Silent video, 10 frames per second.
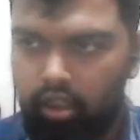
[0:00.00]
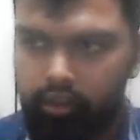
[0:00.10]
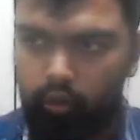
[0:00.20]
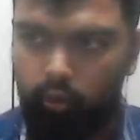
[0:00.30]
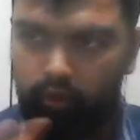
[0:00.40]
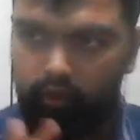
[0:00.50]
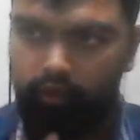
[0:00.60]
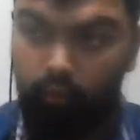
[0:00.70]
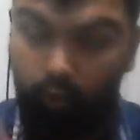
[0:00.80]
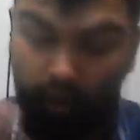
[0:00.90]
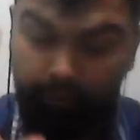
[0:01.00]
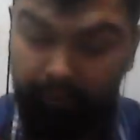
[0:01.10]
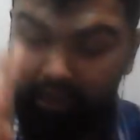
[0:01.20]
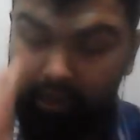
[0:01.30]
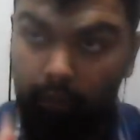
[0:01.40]
So what
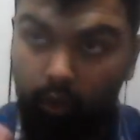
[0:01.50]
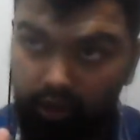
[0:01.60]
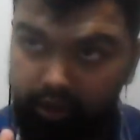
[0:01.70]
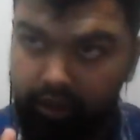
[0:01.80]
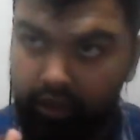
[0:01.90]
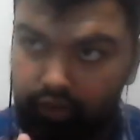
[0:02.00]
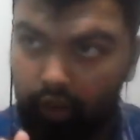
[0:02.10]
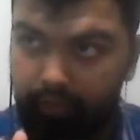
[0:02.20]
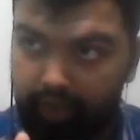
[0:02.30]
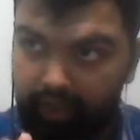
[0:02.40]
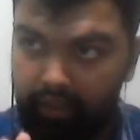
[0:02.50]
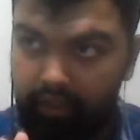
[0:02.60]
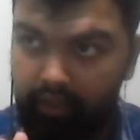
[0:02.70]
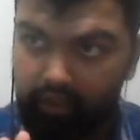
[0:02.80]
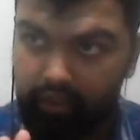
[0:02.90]
makes more sense for me
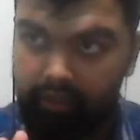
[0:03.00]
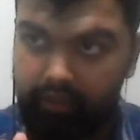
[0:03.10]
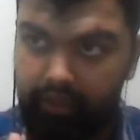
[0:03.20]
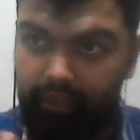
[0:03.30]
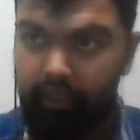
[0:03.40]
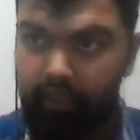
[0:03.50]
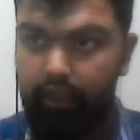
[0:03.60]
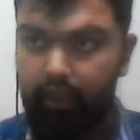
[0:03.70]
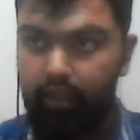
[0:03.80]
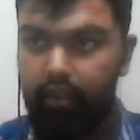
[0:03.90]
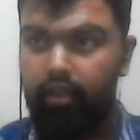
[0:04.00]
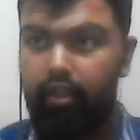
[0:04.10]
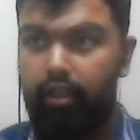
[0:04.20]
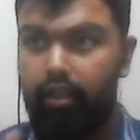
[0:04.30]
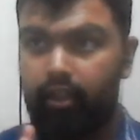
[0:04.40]
is that
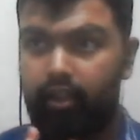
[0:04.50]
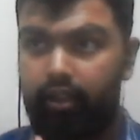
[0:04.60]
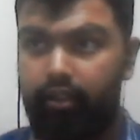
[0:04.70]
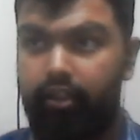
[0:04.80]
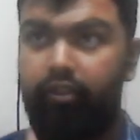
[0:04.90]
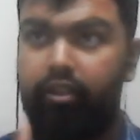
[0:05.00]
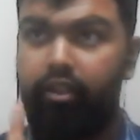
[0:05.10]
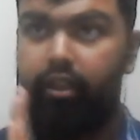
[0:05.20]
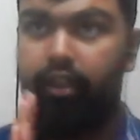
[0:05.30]
there is